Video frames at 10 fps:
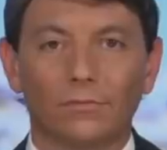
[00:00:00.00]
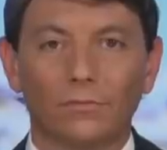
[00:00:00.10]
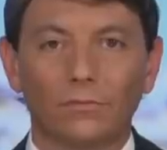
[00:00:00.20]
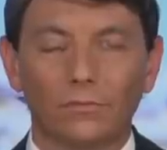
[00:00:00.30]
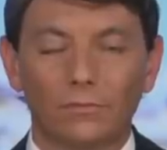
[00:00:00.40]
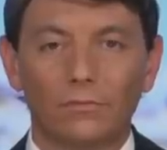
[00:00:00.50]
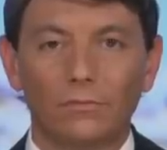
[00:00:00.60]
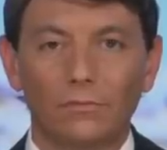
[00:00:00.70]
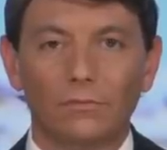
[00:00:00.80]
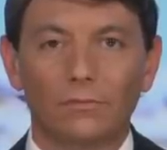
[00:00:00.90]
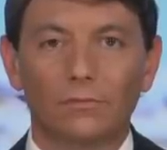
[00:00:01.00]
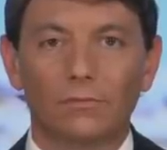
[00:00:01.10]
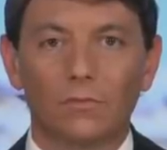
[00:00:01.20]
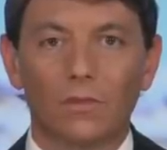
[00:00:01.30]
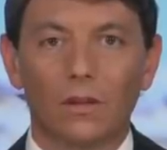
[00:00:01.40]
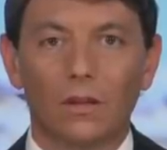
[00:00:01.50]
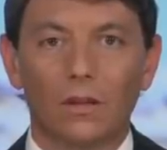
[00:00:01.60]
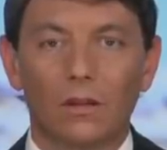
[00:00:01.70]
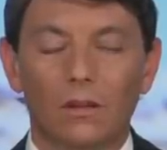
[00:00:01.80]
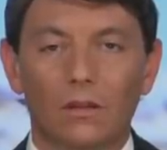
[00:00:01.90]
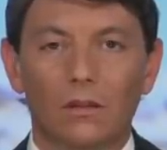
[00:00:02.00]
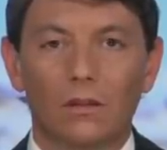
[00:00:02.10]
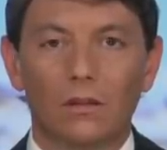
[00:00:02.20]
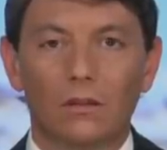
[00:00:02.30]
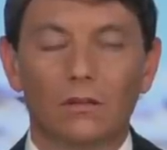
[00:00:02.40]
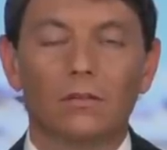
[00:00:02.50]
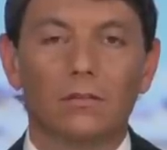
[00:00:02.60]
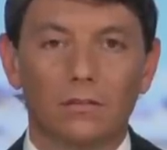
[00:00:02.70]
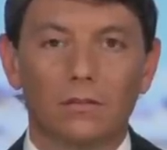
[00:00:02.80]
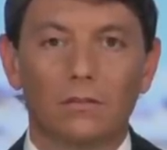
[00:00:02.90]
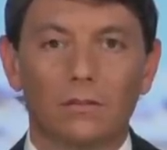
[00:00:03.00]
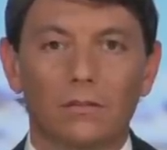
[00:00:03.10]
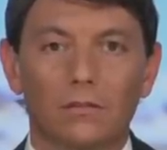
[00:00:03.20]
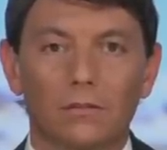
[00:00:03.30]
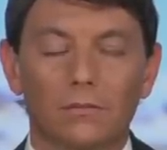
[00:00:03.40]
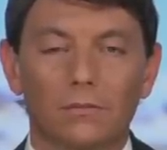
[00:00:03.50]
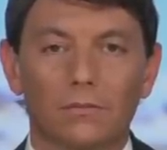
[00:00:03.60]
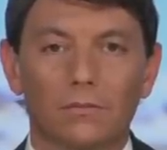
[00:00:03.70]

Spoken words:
This person isn't speaking.